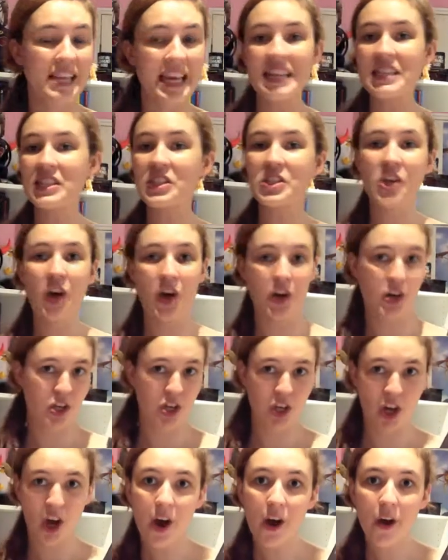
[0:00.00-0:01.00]
He's gotta
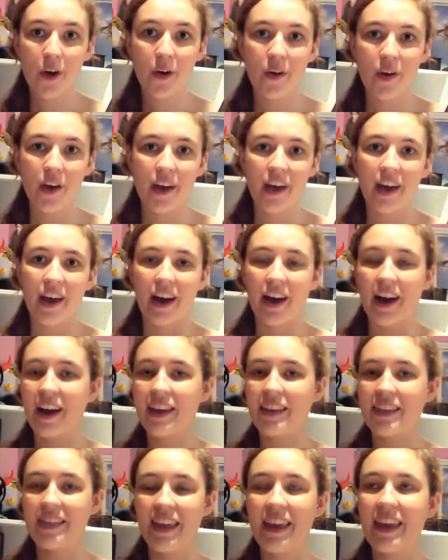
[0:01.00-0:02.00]
go.
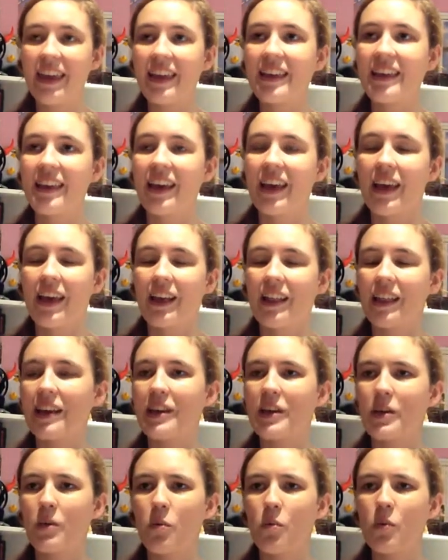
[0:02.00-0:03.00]
I think,
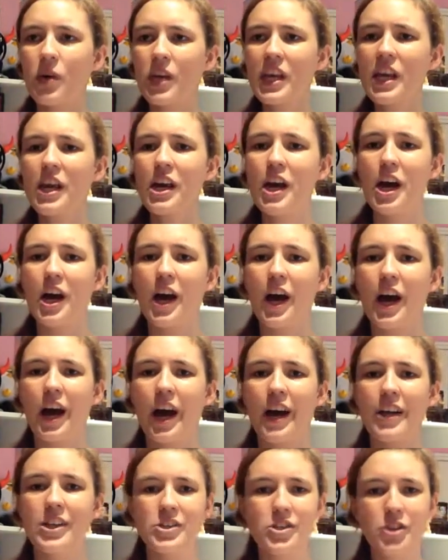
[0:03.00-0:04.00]
like, we
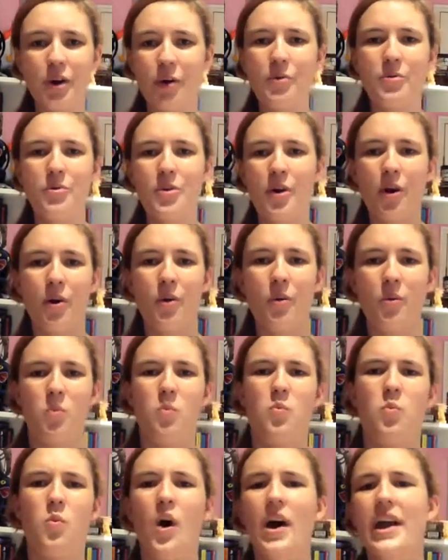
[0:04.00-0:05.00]
don't know
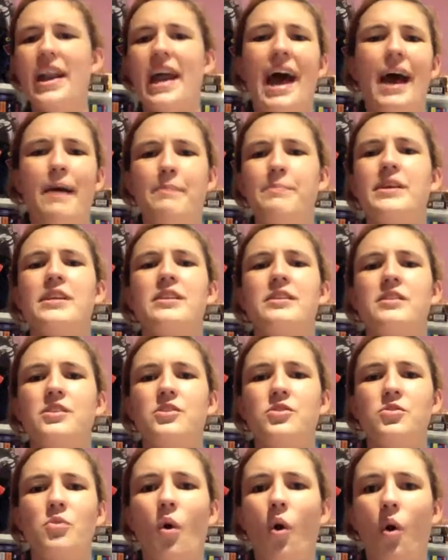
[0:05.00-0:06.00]
what happened
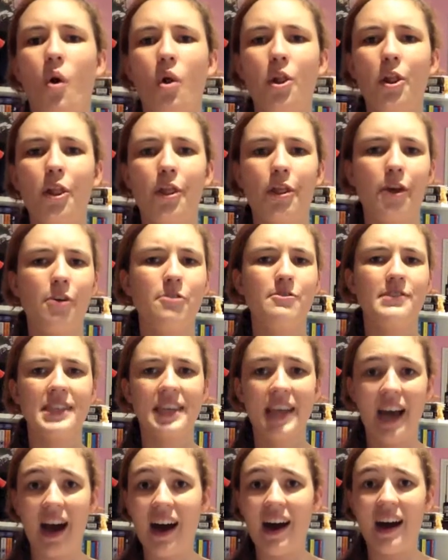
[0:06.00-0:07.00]
to all of those
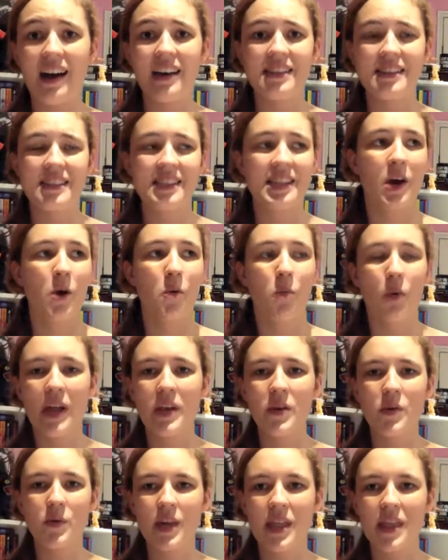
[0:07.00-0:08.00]
guards that
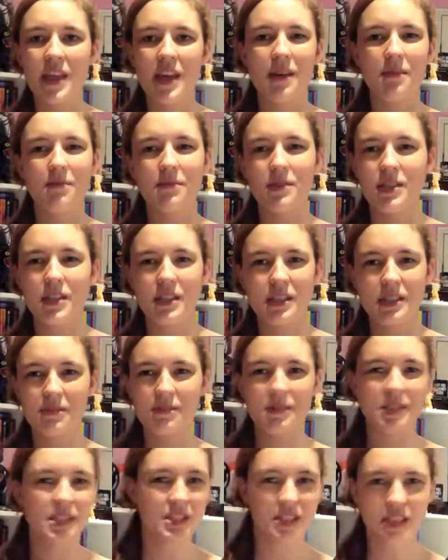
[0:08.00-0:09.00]
went with him to this
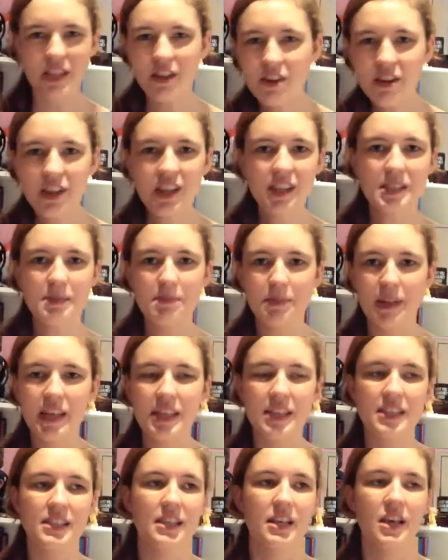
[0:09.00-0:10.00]
mysterious
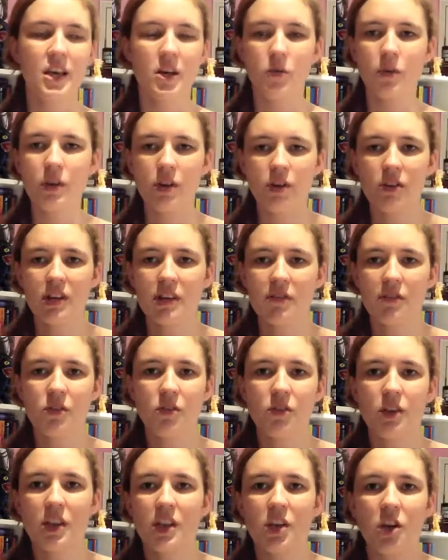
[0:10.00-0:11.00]
place. We don't even
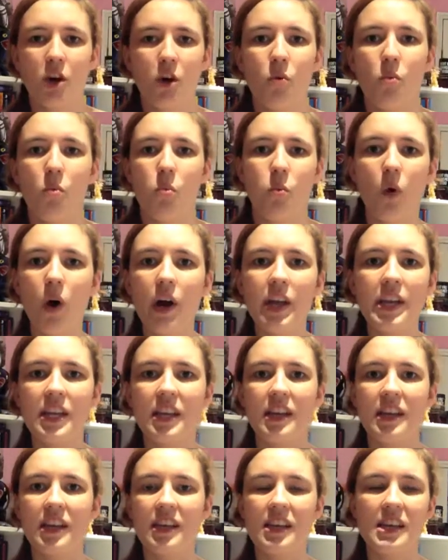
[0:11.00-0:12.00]
really know what
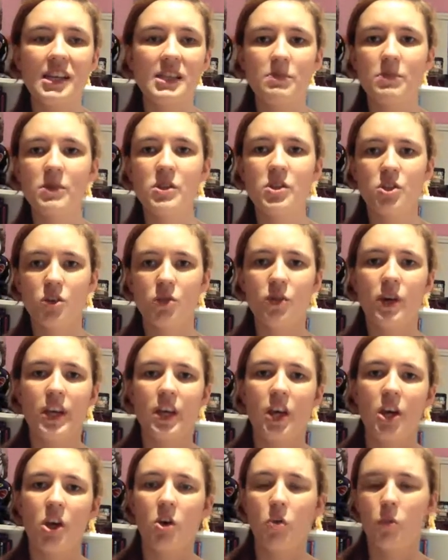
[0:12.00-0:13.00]
he's been
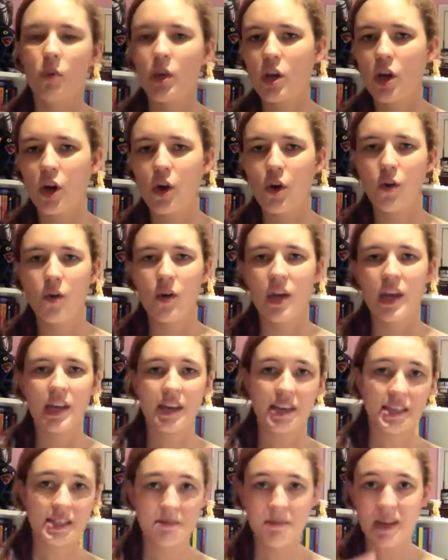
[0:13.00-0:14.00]
doing. We know
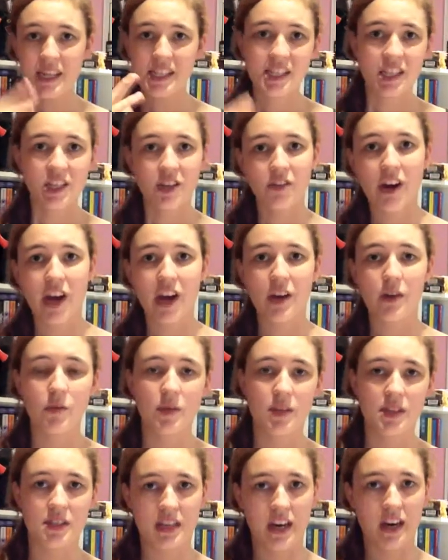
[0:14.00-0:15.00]
he's messing around
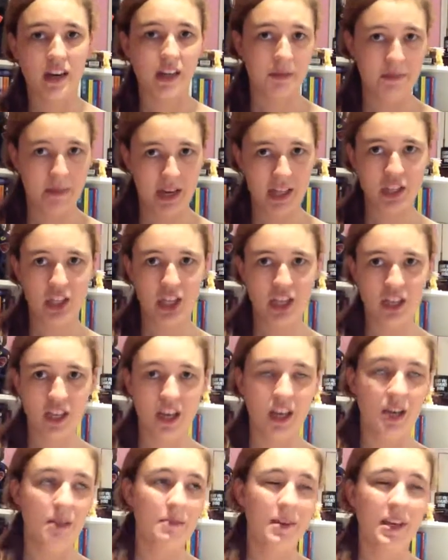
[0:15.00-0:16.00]
with dark magic
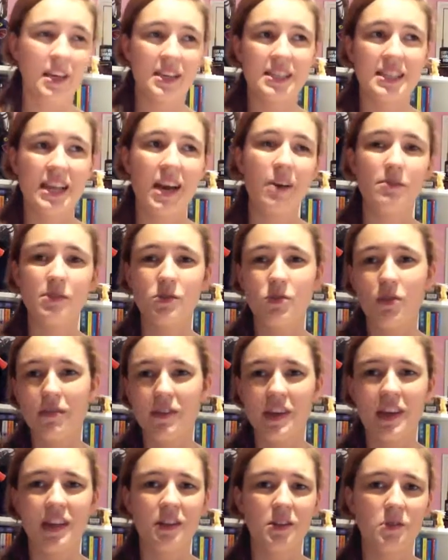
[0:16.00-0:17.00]
because that was
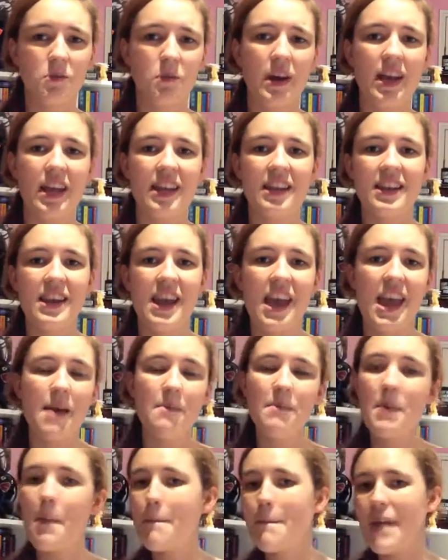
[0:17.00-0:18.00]
revealed when
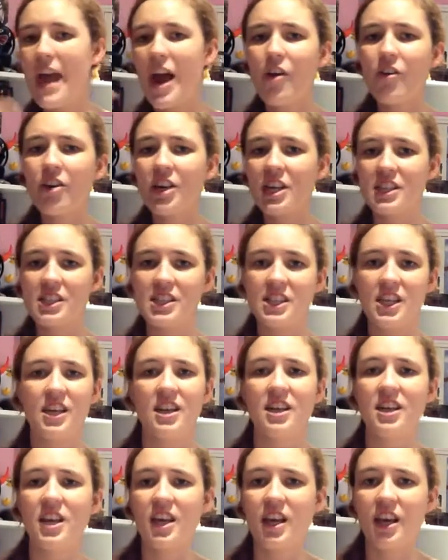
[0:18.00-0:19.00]
him and
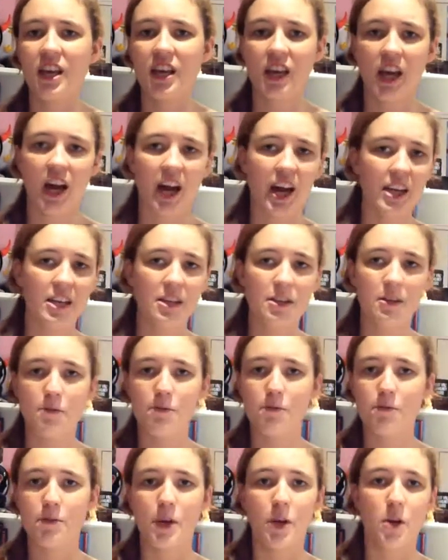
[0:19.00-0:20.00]
Perrington kind
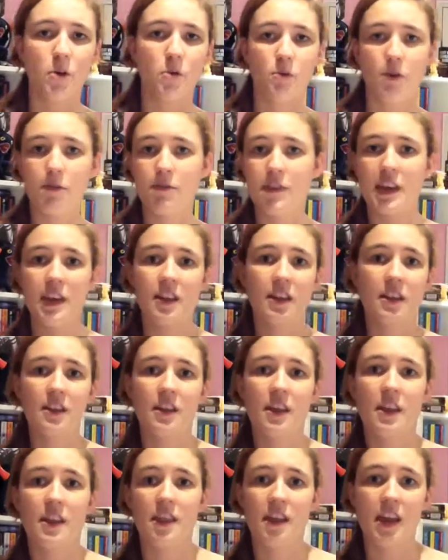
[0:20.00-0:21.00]
of revealed
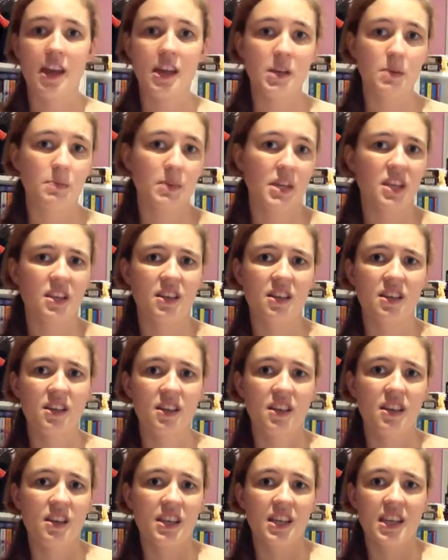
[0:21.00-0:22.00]
that they'd been
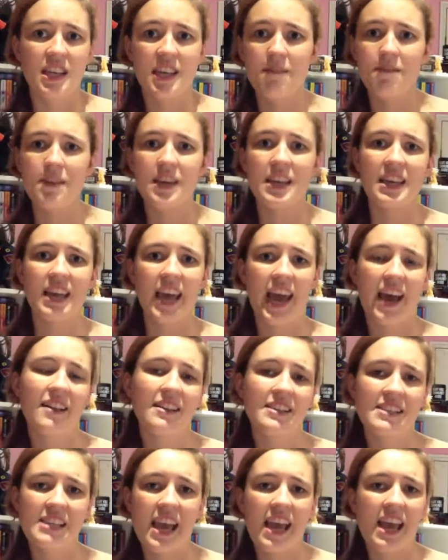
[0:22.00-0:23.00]
giving
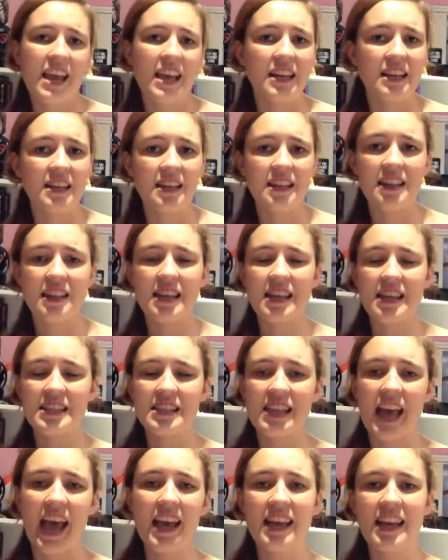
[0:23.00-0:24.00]
Caltaine
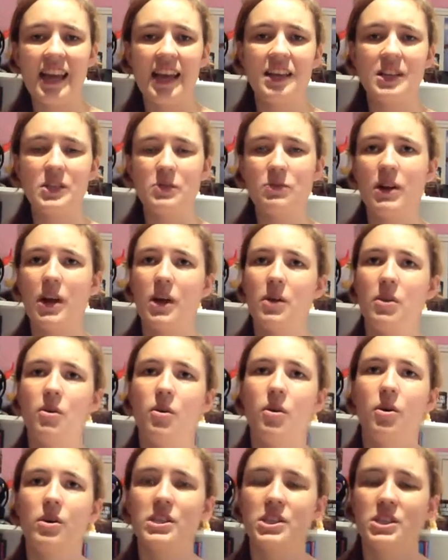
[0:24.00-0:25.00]
these headaches when I
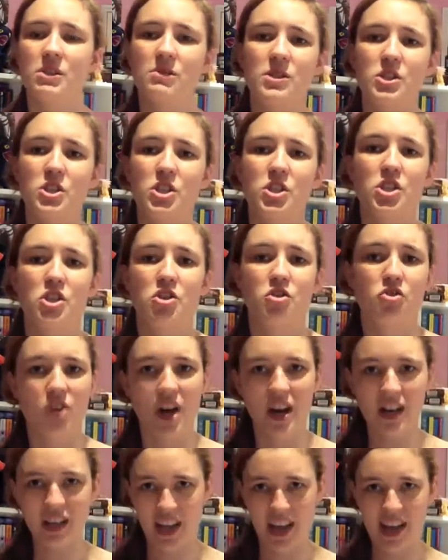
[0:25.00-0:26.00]
thought she was just a
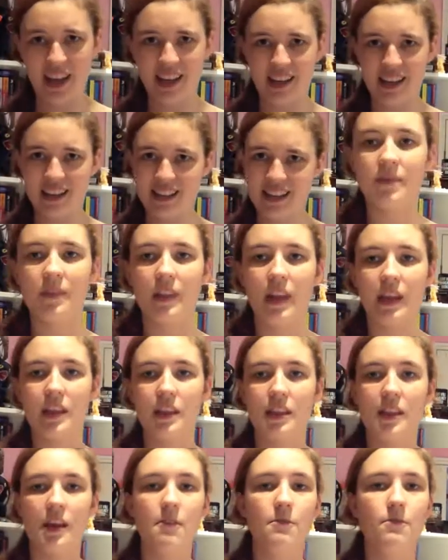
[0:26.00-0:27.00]
drug addict.
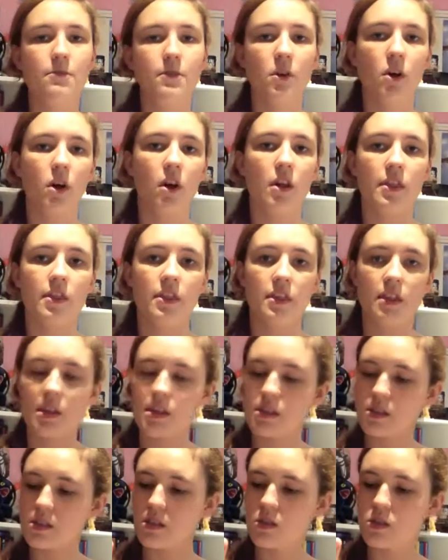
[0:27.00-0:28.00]
Like, they've got
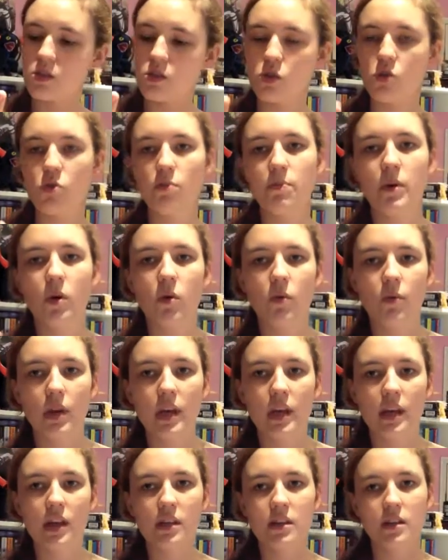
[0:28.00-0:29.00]
these super
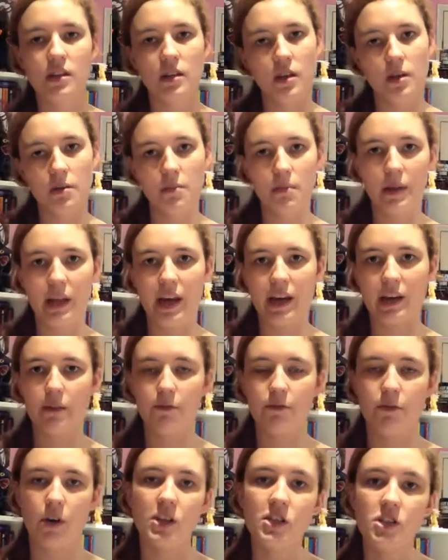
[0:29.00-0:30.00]
weird black
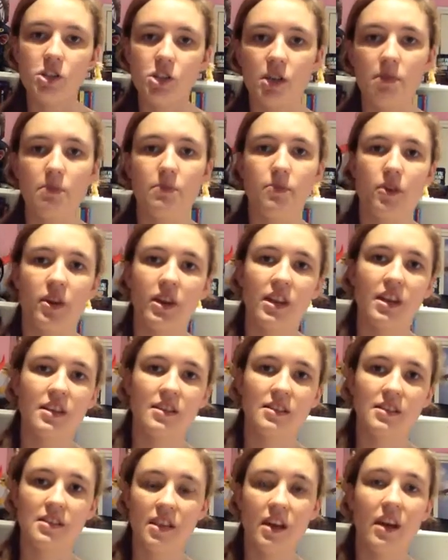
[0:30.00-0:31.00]
friendship
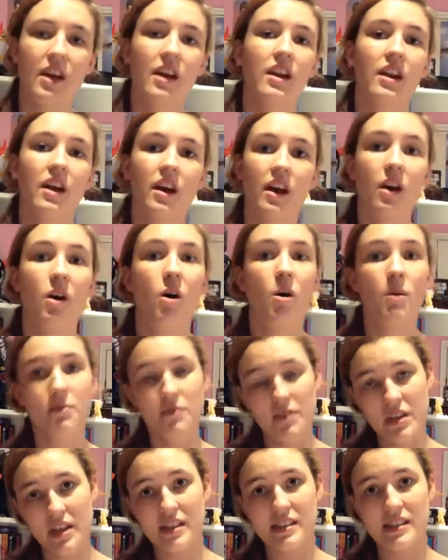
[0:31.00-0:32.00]
rings that are
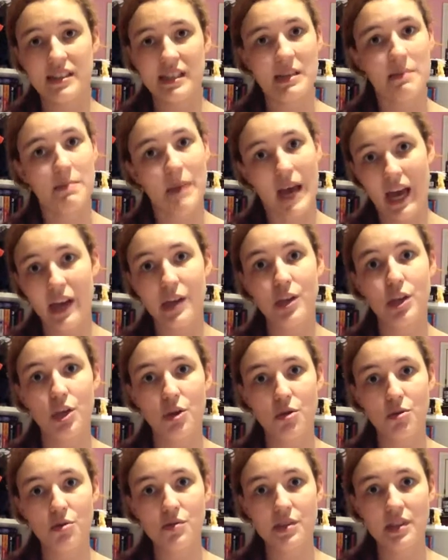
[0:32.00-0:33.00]
obviously bad
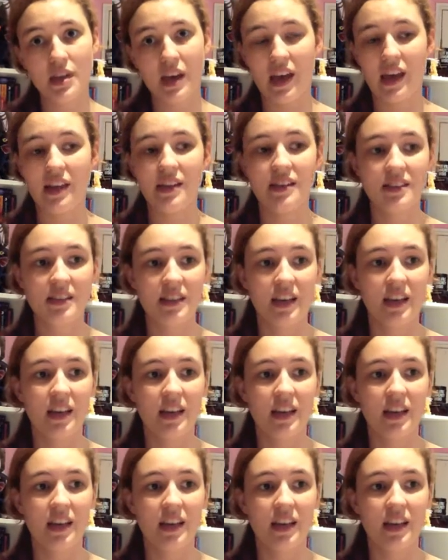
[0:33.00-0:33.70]
news, and